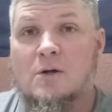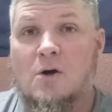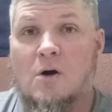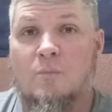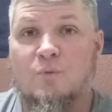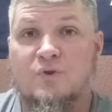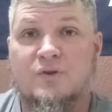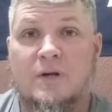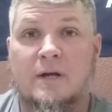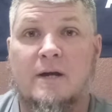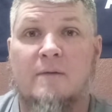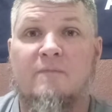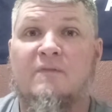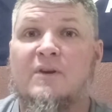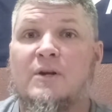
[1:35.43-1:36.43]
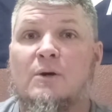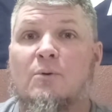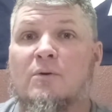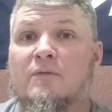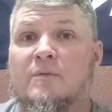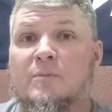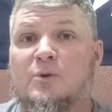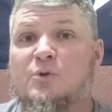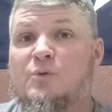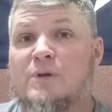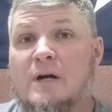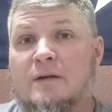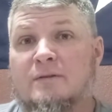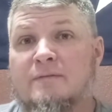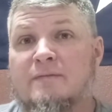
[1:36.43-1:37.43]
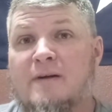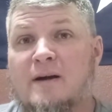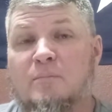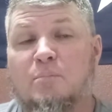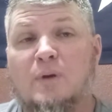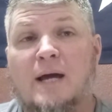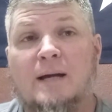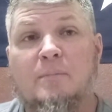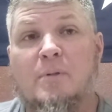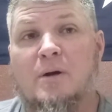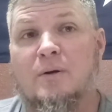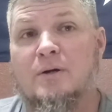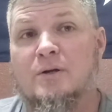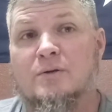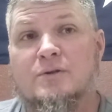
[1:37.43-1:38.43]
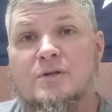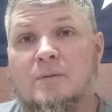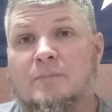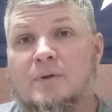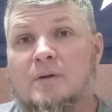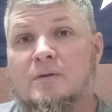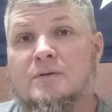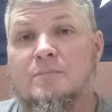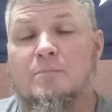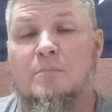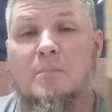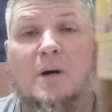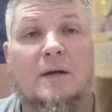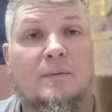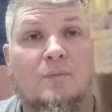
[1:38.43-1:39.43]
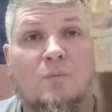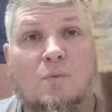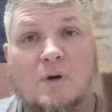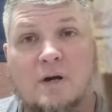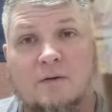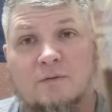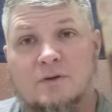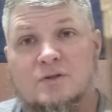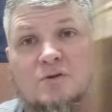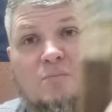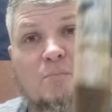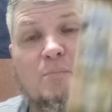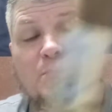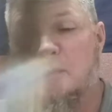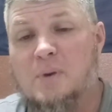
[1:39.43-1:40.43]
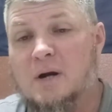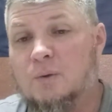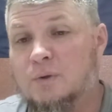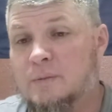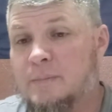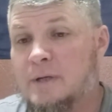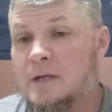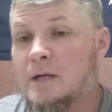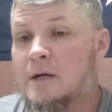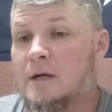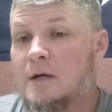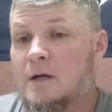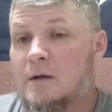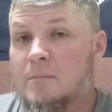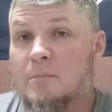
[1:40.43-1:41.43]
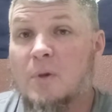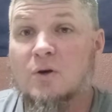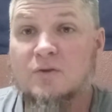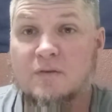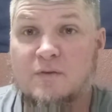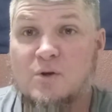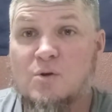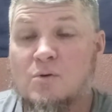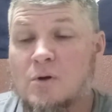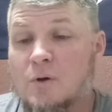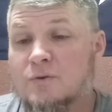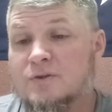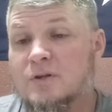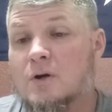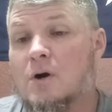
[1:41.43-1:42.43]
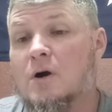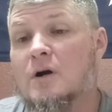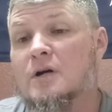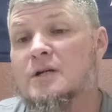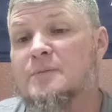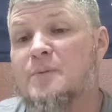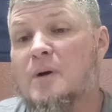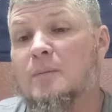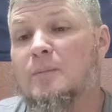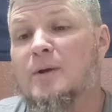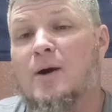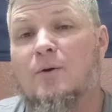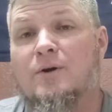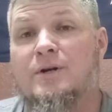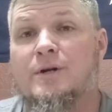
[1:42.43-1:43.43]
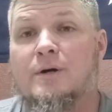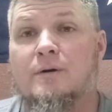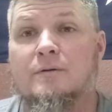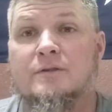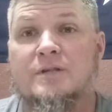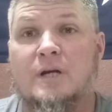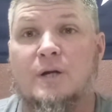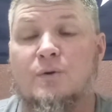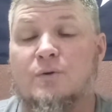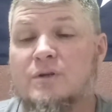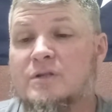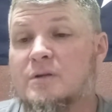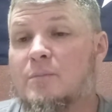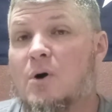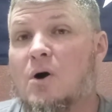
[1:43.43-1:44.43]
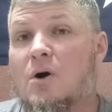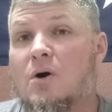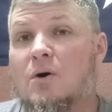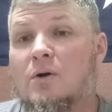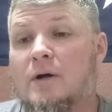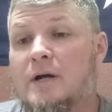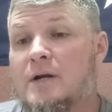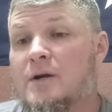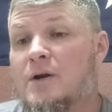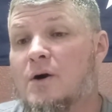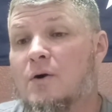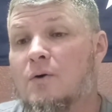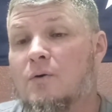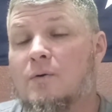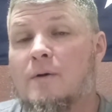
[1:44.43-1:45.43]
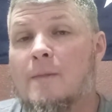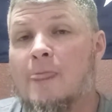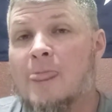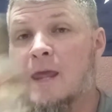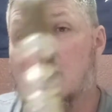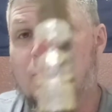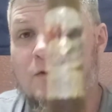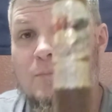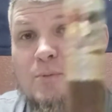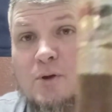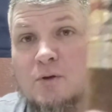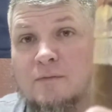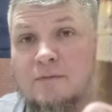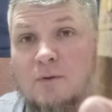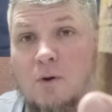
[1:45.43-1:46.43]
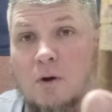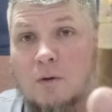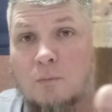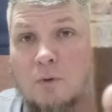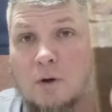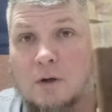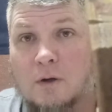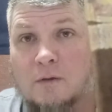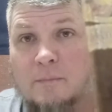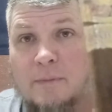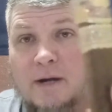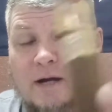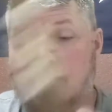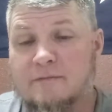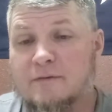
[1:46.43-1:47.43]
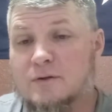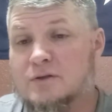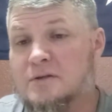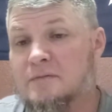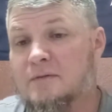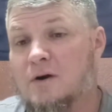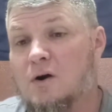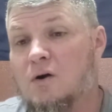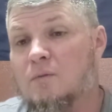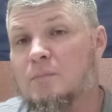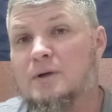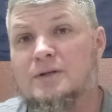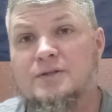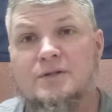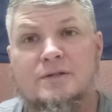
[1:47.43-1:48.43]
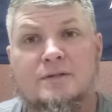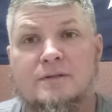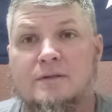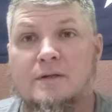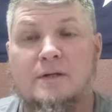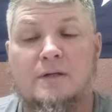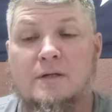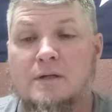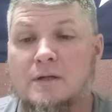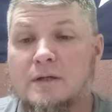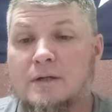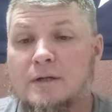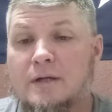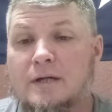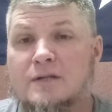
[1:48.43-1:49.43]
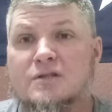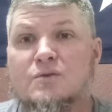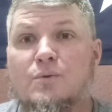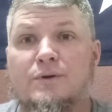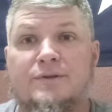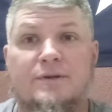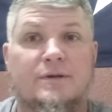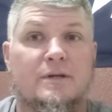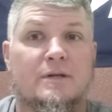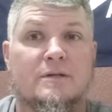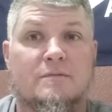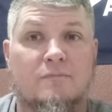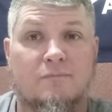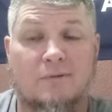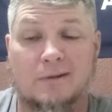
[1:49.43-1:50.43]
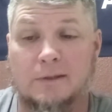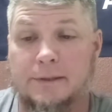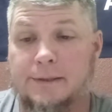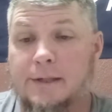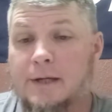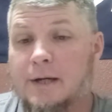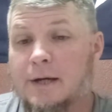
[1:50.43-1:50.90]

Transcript: almost like I'm videoing from a 2005 BlackBerry or something, but whatever, so bear with me. Most of you who know cigars probably already know San Cristobal and know the beautiful artwork on the band, first of all, but just the exquisiteness, really,